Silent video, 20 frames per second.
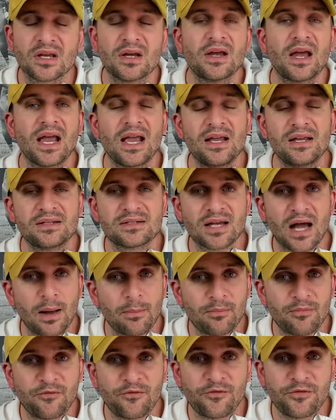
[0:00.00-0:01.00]
a
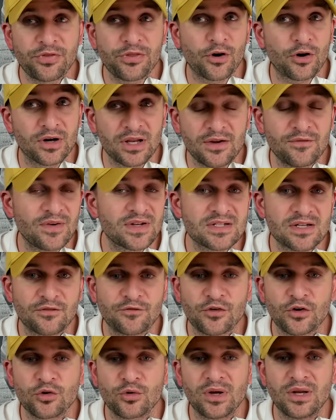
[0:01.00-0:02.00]
top 30 visit
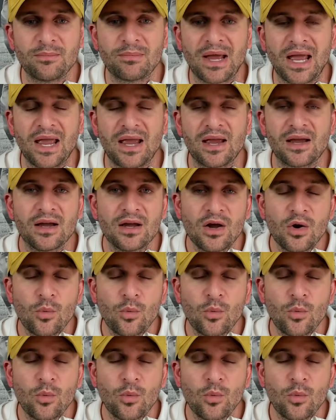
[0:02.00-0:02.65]
for Green Bay